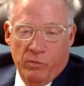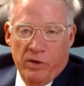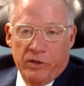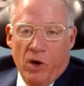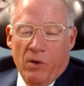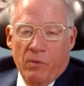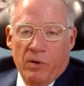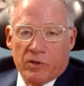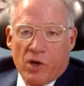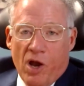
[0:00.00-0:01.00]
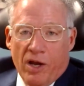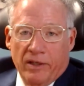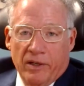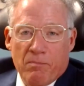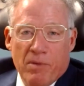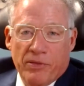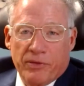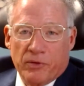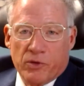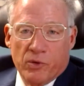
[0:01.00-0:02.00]
We were talking a month
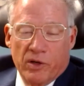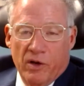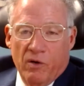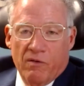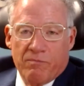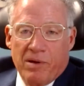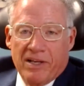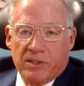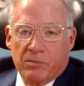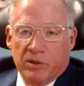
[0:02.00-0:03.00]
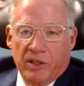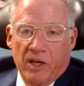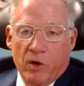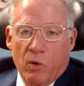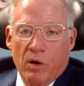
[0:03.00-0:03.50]
or two ago of possibly a